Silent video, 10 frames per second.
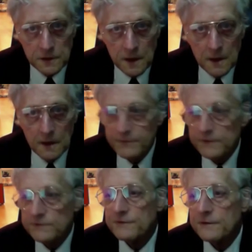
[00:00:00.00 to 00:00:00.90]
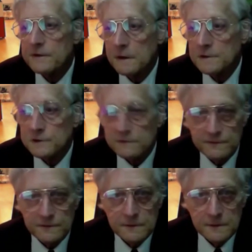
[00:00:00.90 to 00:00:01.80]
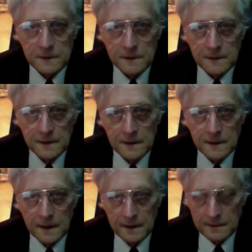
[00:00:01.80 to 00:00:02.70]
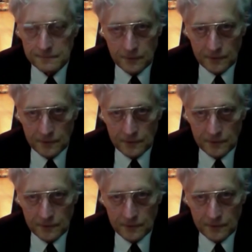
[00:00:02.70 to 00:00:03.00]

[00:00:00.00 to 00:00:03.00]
of these different cultures. And of course,